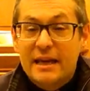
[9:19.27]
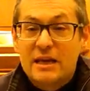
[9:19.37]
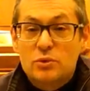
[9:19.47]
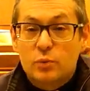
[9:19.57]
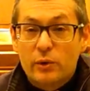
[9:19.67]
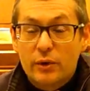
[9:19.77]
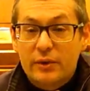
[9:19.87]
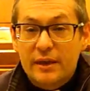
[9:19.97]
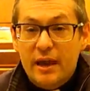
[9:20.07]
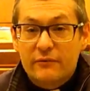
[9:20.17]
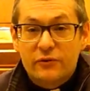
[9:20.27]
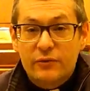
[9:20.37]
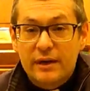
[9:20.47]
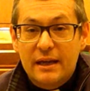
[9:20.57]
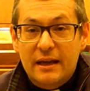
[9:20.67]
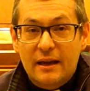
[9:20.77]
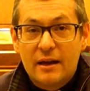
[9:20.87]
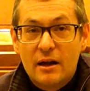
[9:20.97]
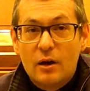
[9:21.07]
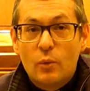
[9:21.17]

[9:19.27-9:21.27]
is worthy of treating